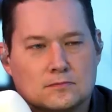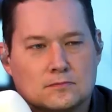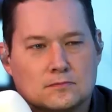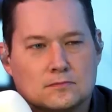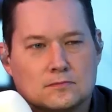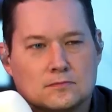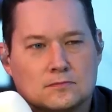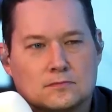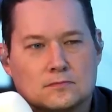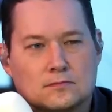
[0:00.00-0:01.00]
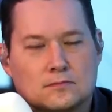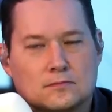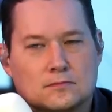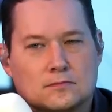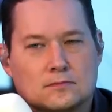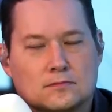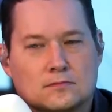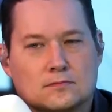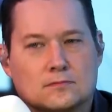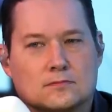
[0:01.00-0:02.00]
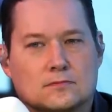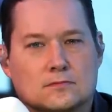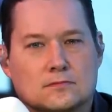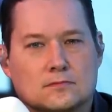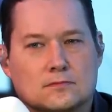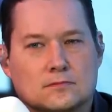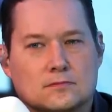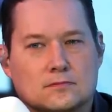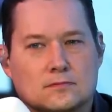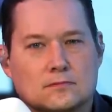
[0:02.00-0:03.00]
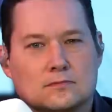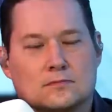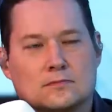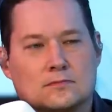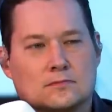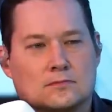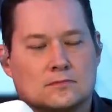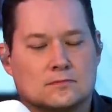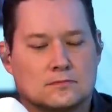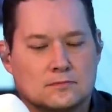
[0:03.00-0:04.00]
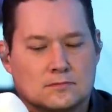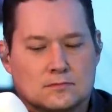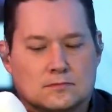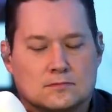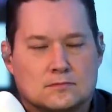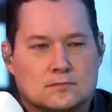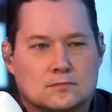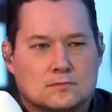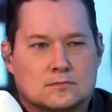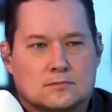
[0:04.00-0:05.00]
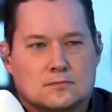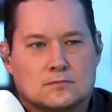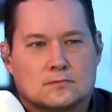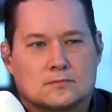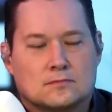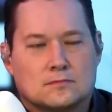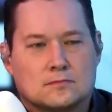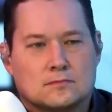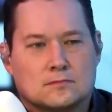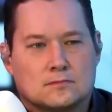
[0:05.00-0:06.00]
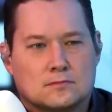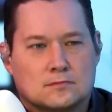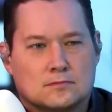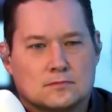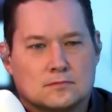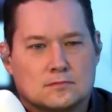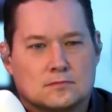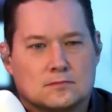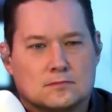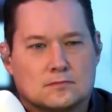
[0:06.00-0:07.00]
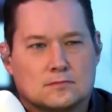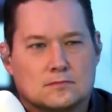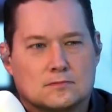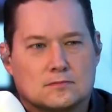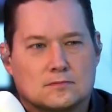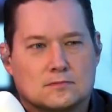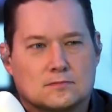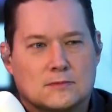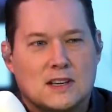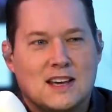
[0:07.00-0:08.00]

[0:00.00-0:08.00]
No words are spoken by the person on screen.